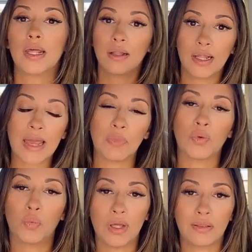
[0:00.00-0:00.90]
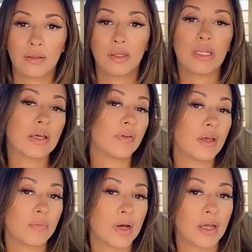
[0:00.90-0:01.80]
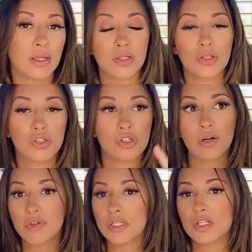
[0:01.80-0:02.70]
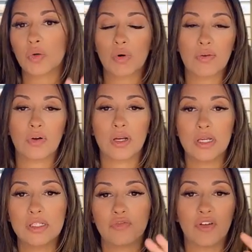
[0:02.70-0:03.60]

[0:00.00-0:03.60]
in alignment with giving my services or whatever it is,